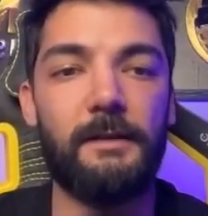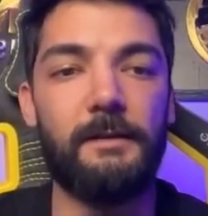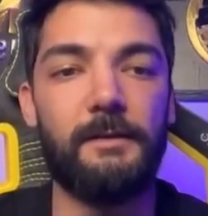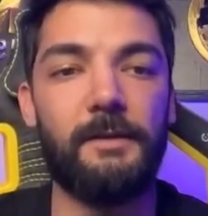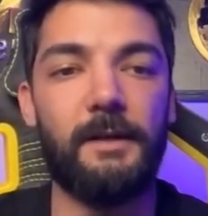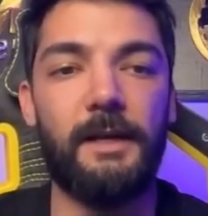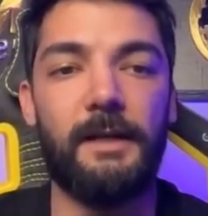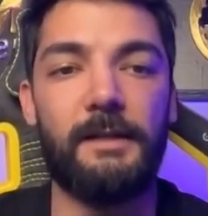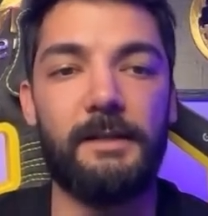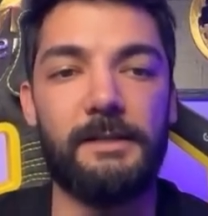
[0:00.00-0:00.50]

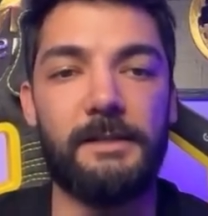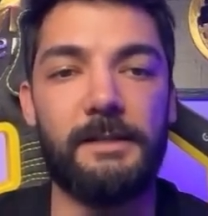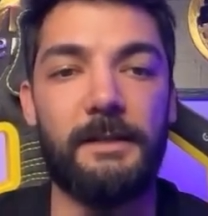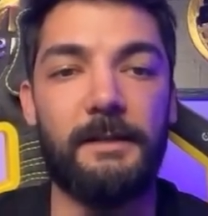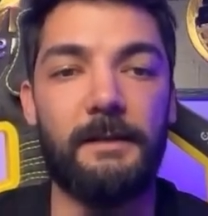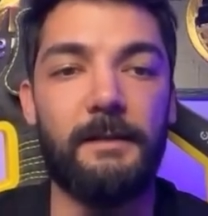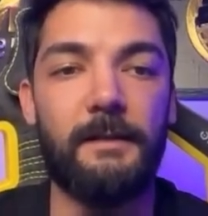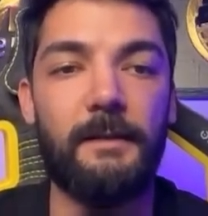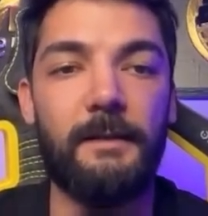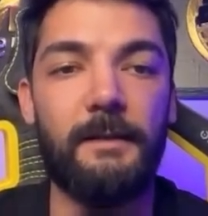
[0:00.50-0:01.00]

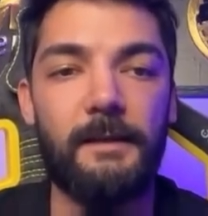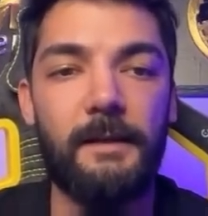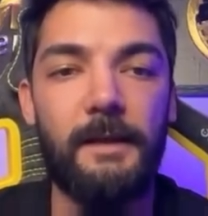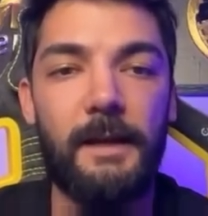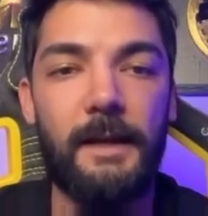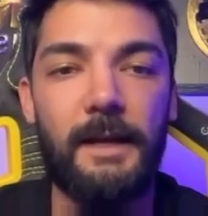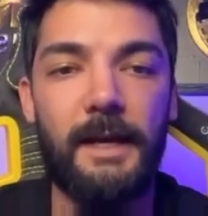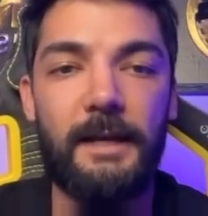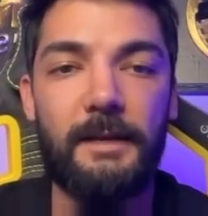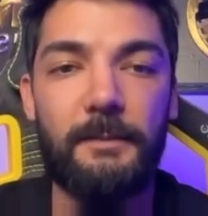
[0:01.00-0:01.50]
Friends,
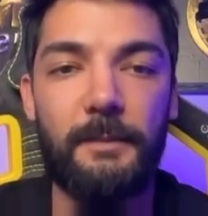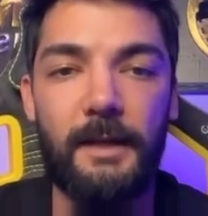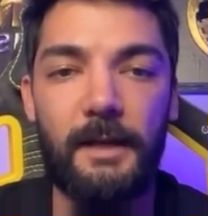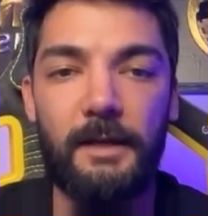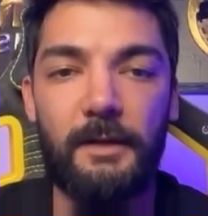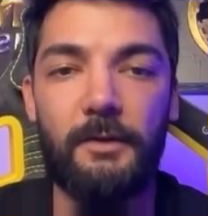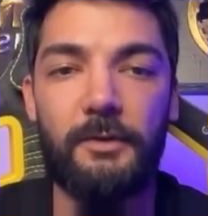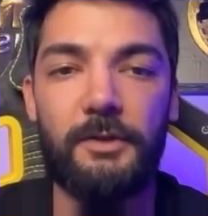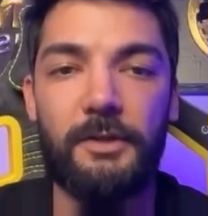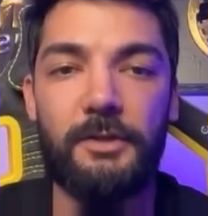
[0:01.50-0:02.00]
it has
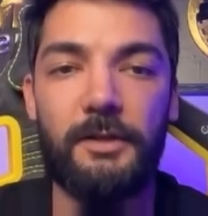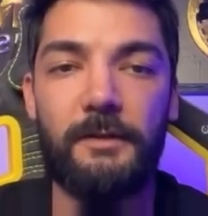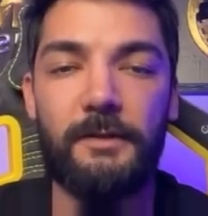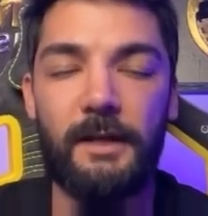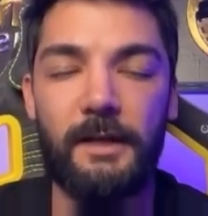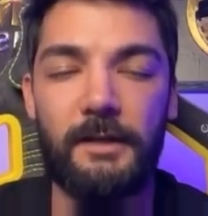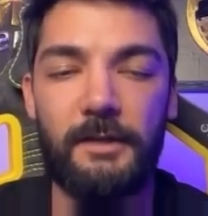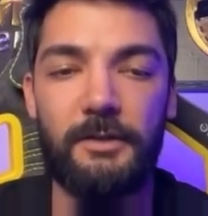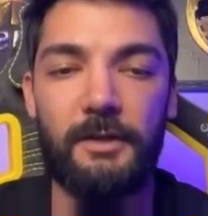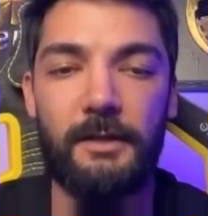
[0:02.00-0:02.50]
many usage
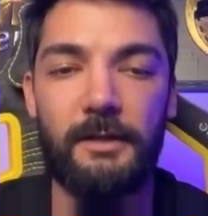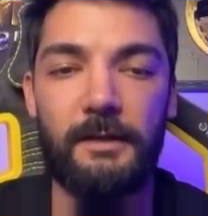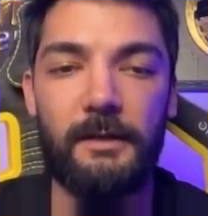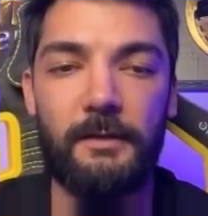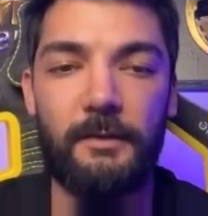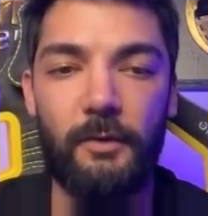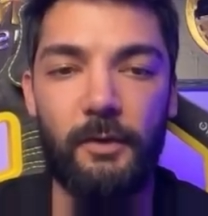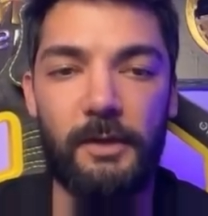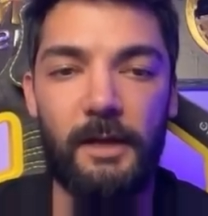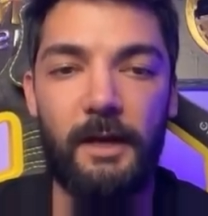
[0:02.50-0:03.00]
advantages.
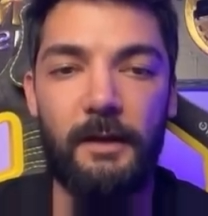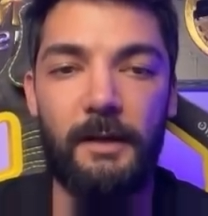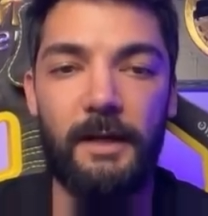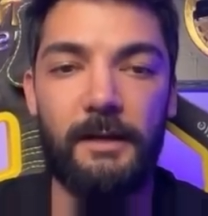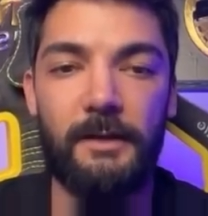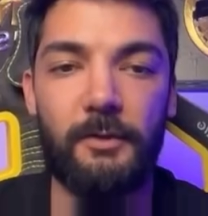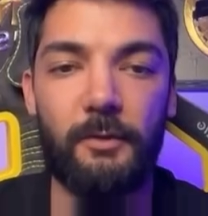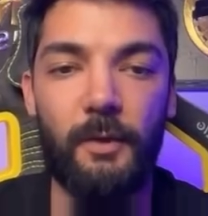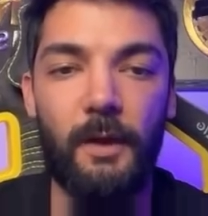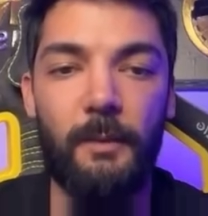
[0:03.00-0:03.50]
For
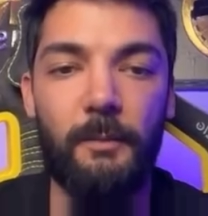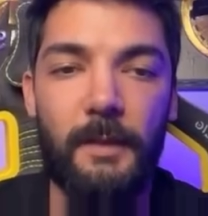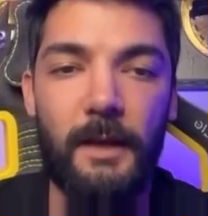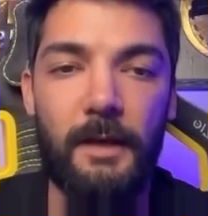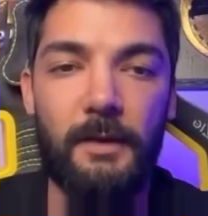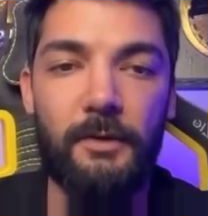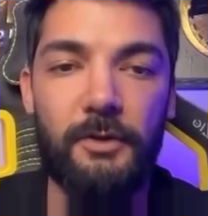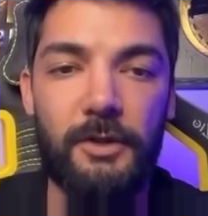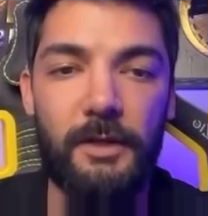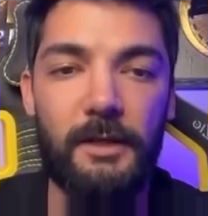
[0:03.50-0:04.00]
direct swap, I
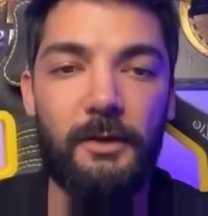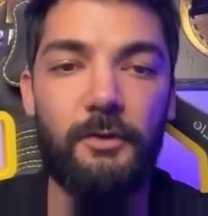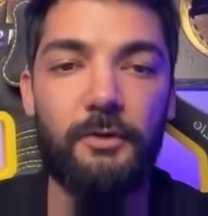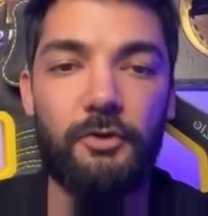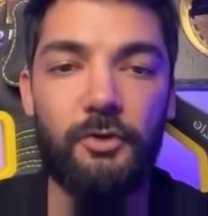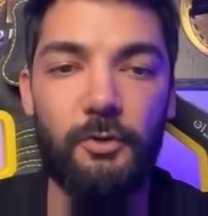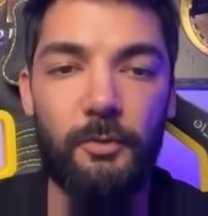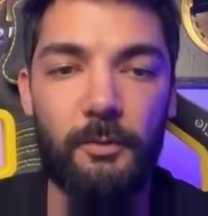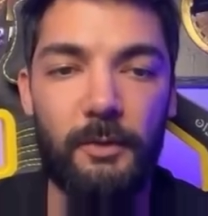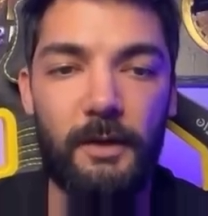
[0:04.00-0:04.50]
usually use
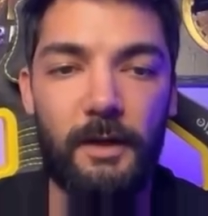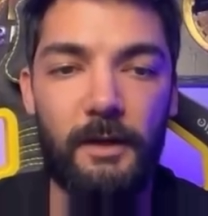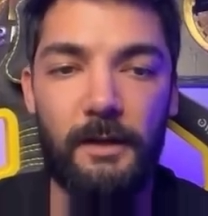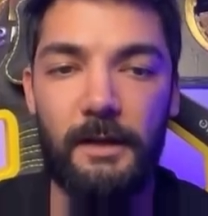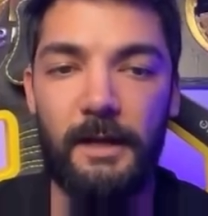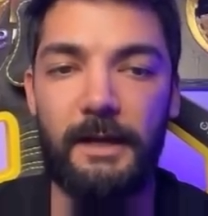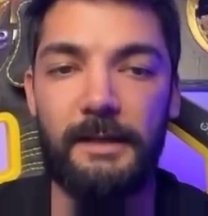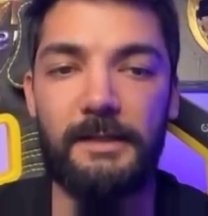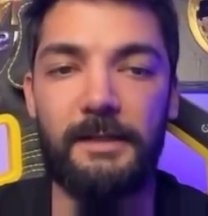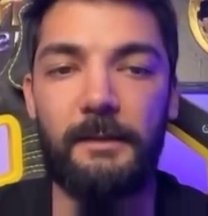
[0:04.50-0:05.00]
Jupiter
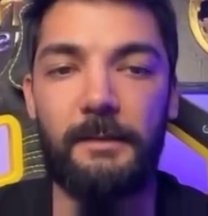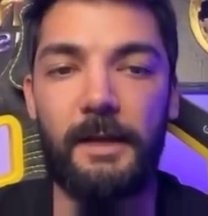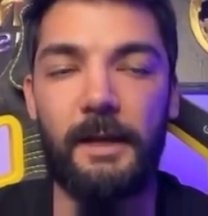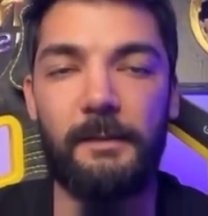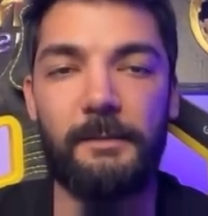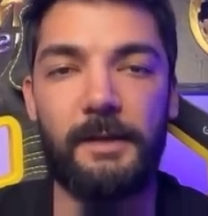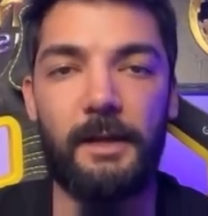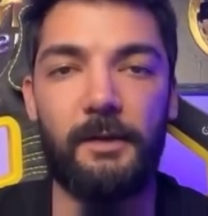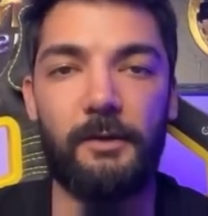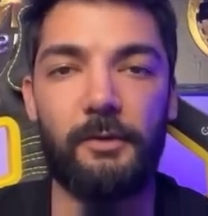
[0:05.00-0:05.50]
and
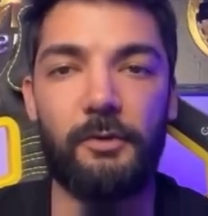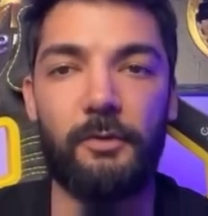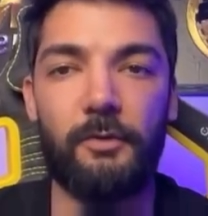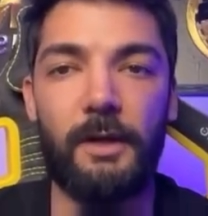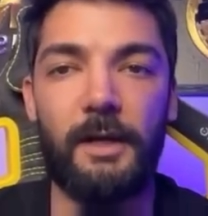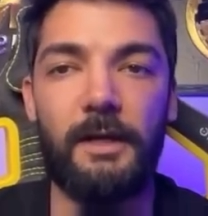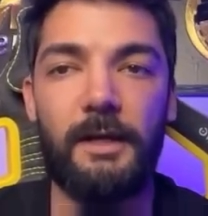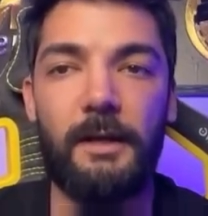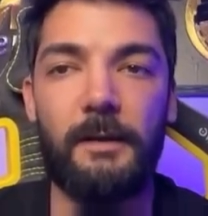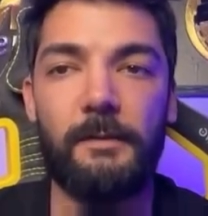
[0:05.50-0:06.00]
sometimes I use
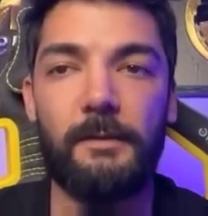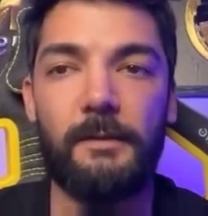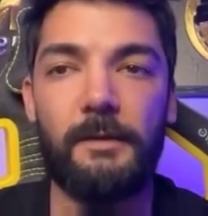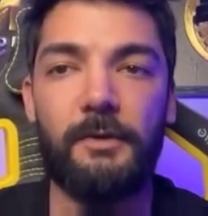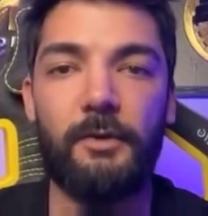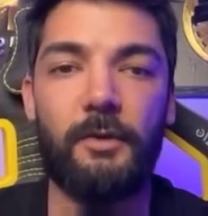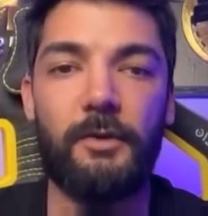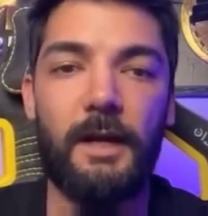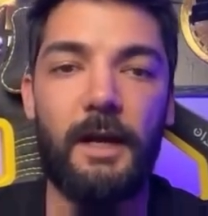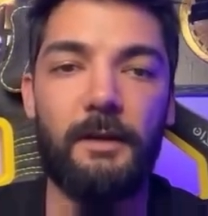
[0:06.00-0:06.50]
Radium
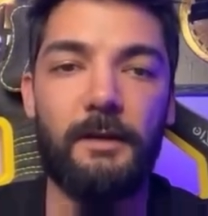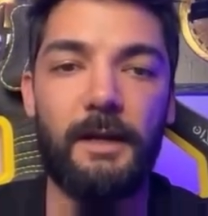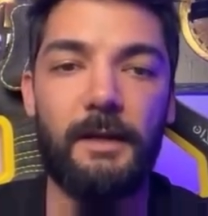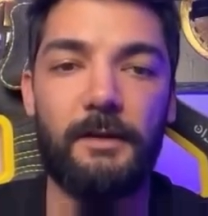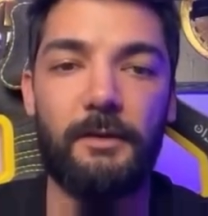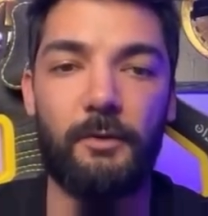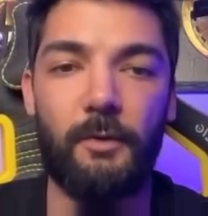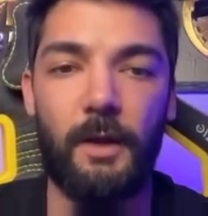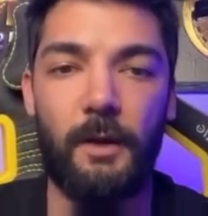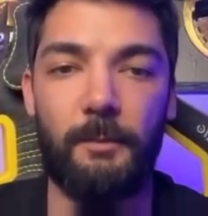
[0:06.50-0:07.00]
through
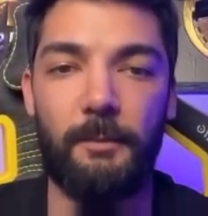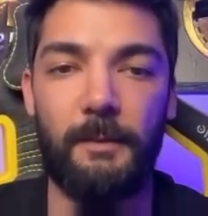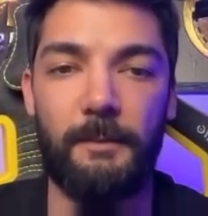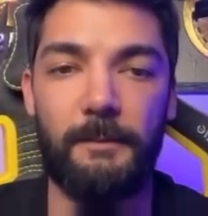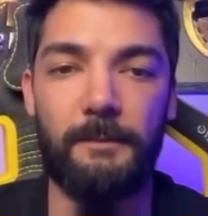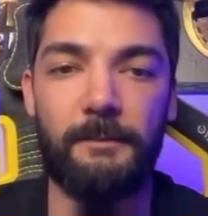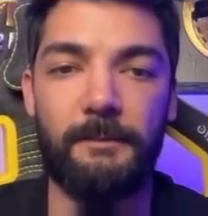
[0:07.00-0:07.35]
direct swap.